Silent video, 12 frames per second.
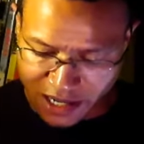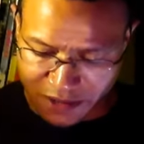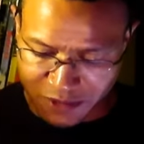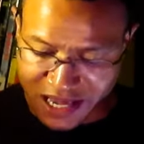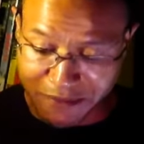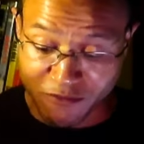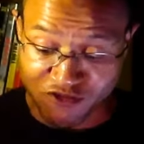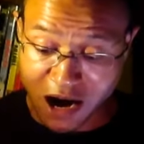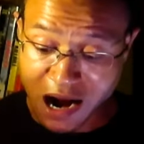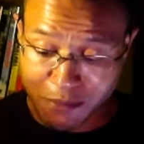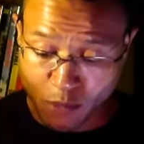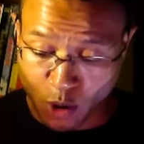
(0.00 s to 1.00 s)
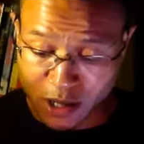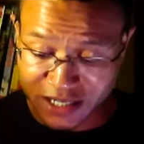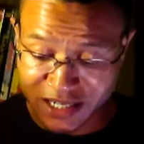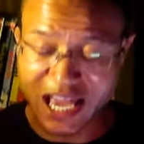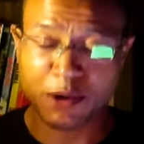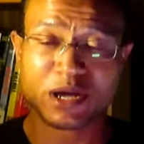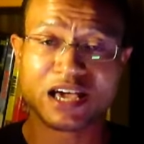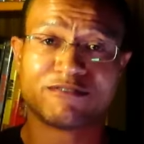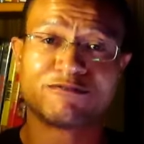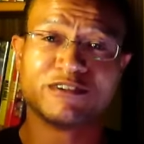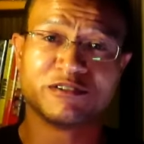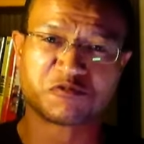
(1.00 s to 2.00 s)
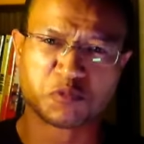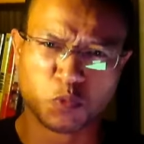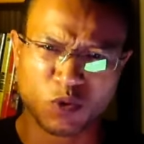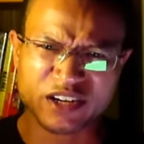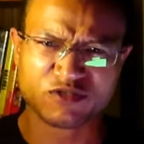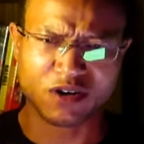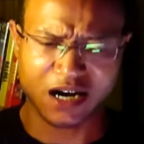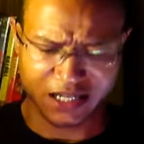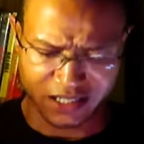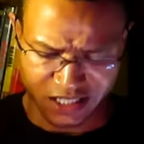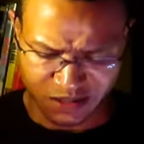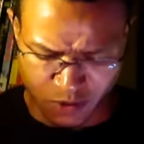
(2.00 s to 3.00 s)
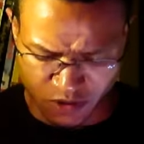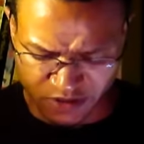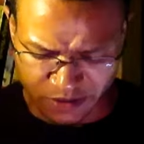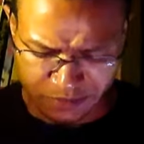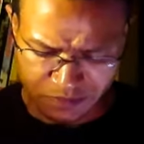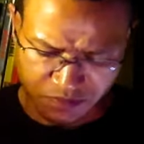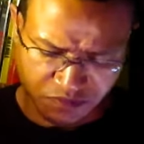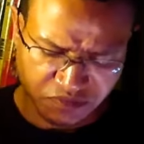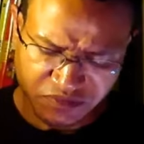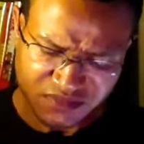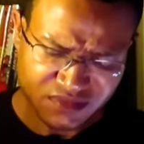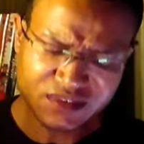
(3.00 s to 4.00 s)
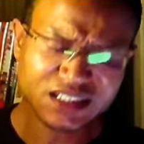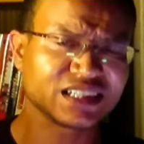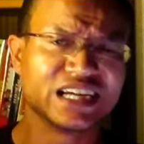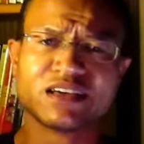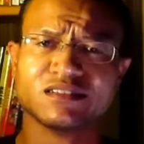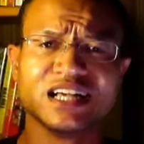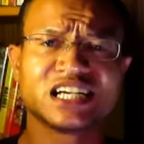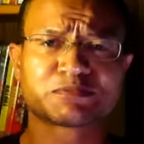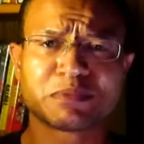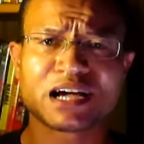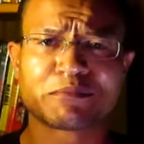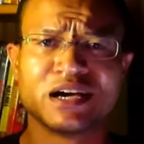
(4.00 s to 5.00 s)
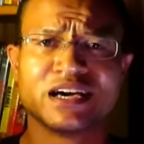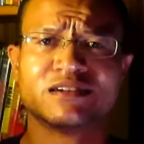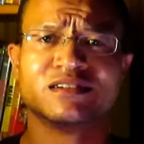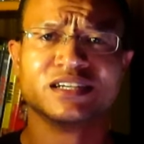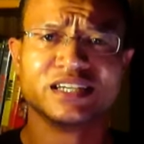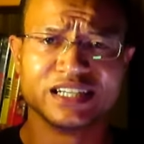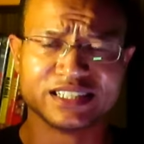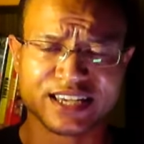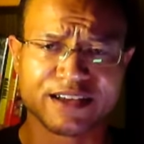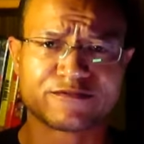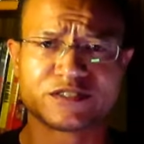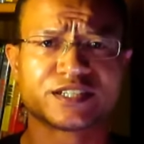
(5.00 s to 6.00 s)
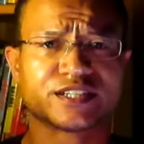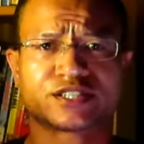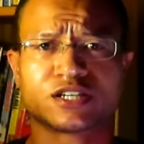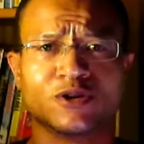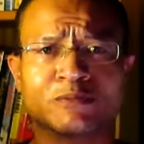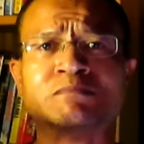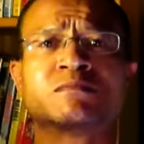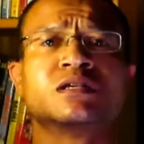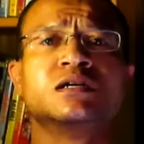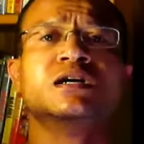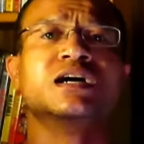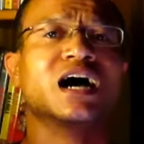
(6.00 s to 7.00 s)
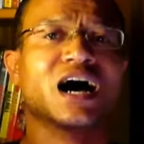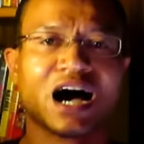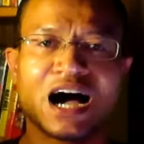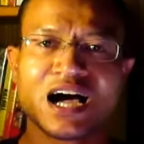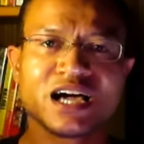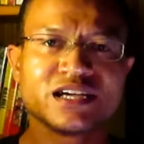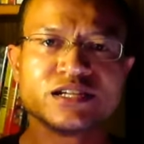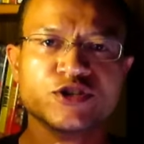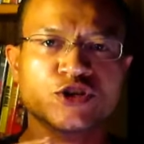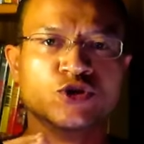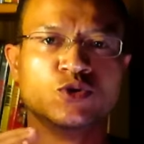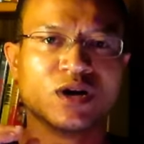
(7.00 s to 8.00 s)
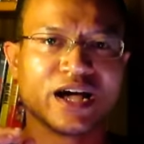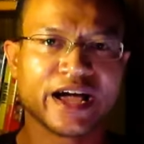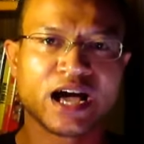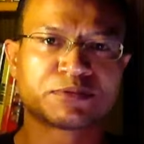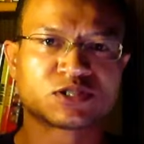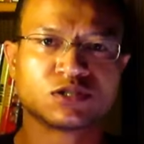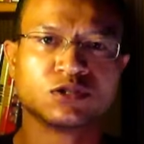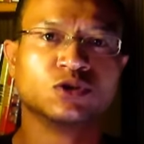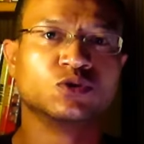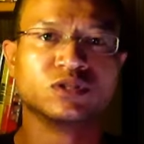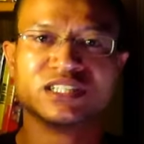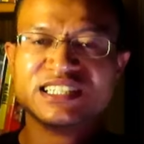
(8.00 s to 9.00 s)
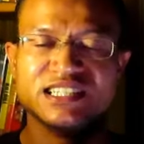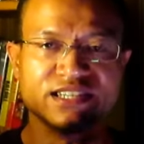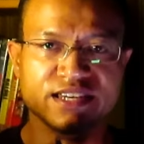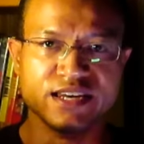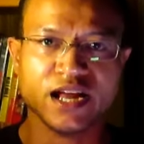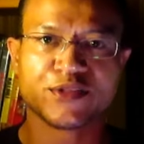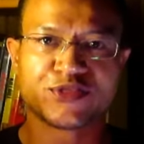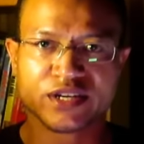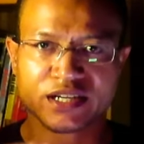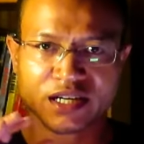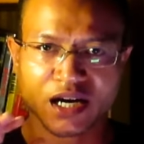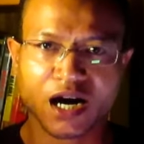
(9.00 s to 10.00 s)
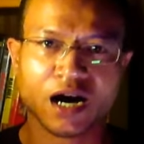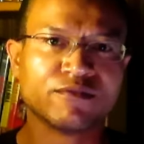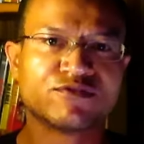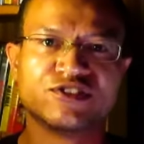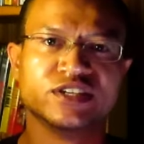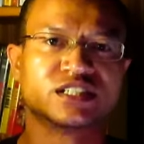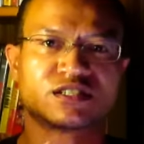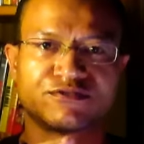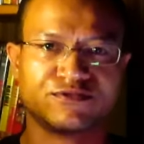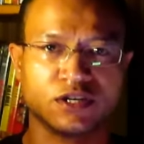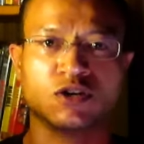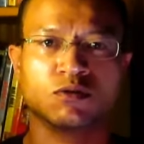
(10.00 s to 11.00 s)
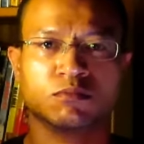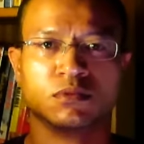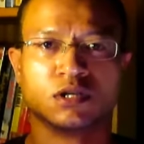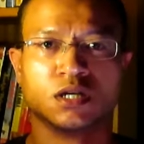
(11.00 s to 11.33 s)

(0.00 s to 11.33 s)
We have Rob Morgan, and we have Finn Wittrock in this movie. Now, Last Black Man in San Francisco. I knew absolutely nothing of this film